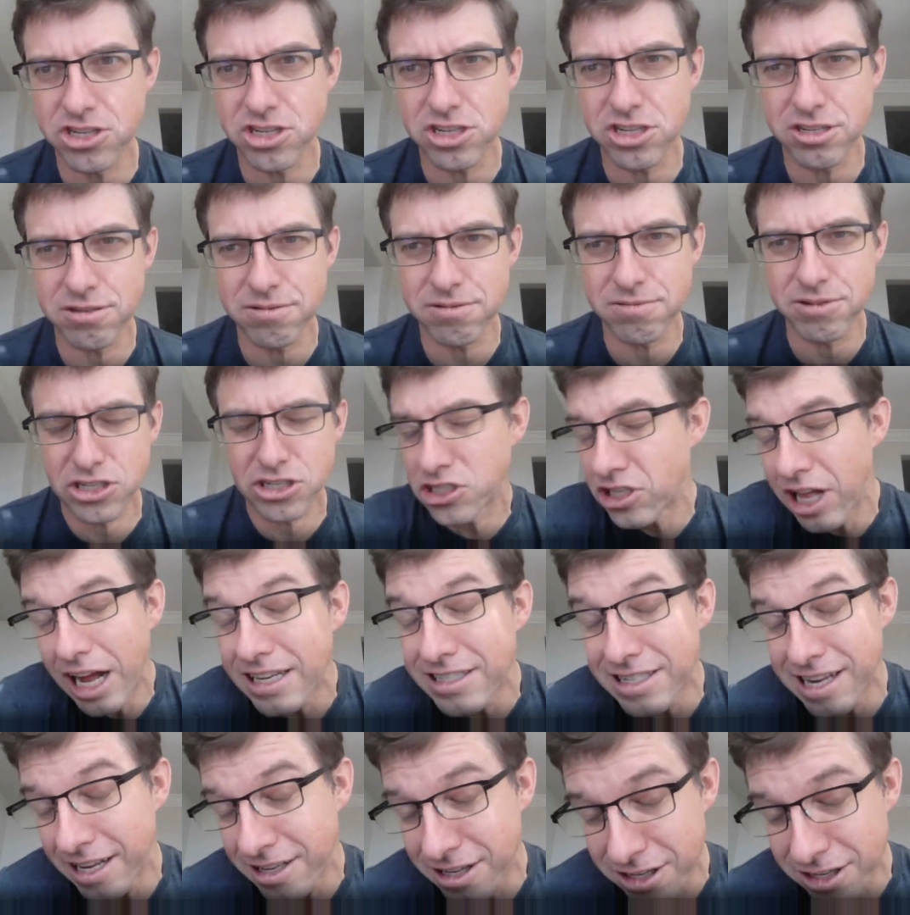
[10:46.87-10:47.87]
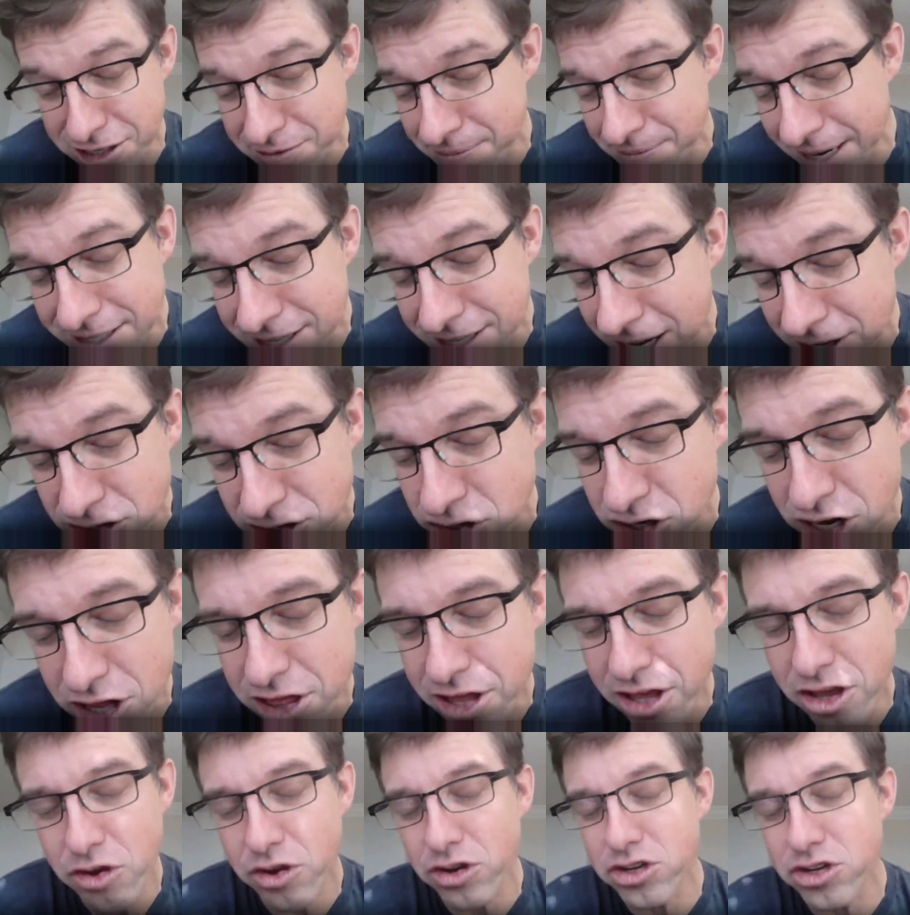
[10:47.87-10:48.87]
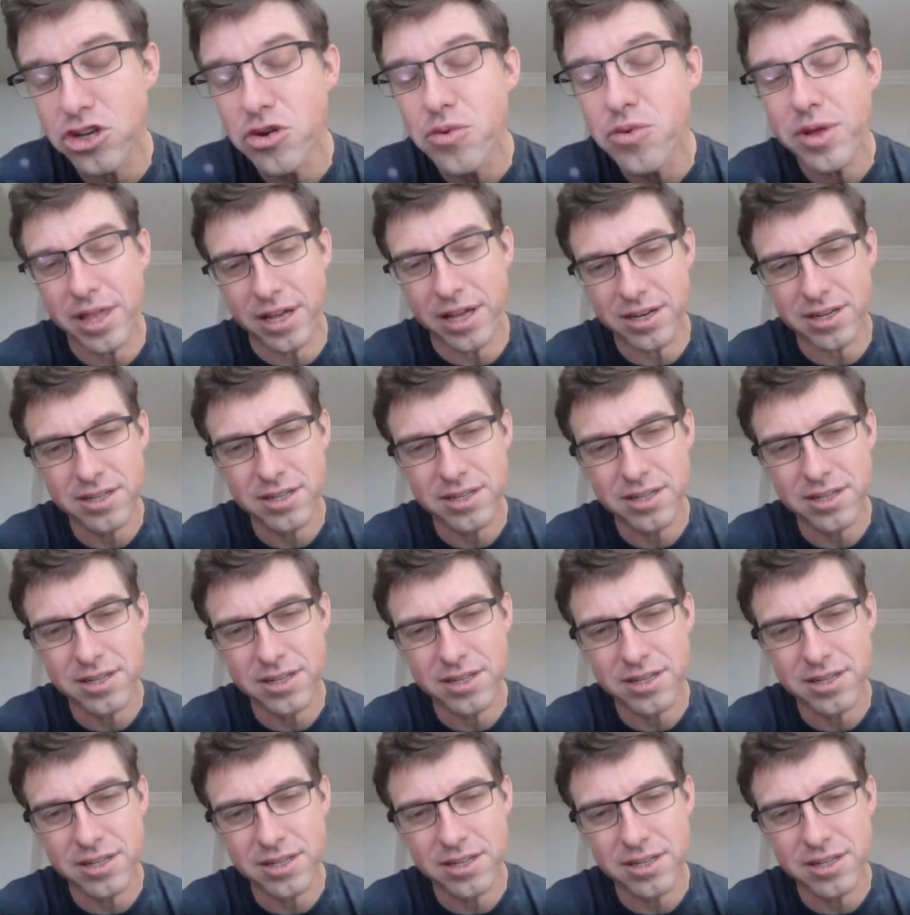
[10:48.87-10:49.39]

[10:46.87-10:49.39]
is nonsense. It doesn't make sense. There's nothing you can do with it.